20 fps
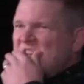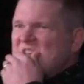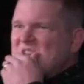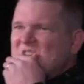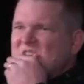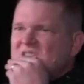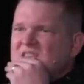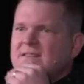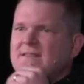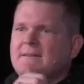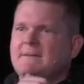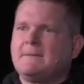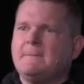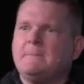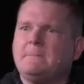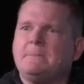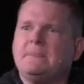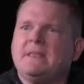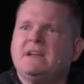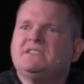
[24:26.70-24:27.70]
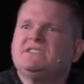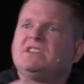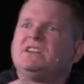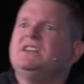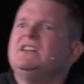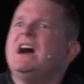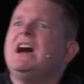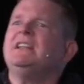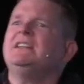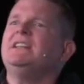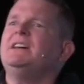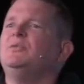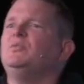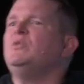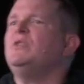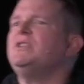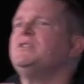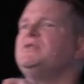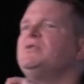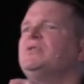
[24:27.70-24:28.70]
is to not let
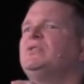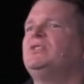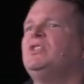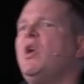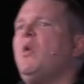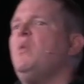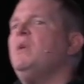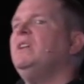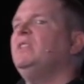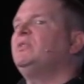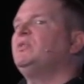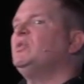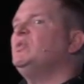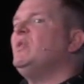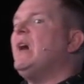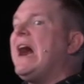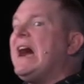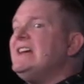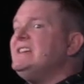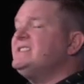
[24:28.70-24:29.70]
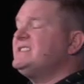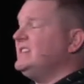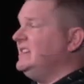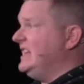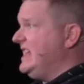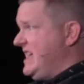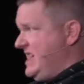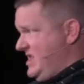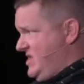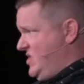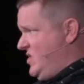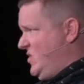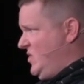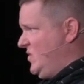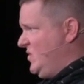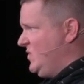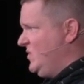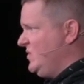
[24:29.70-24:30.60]
what you're going through isolate you.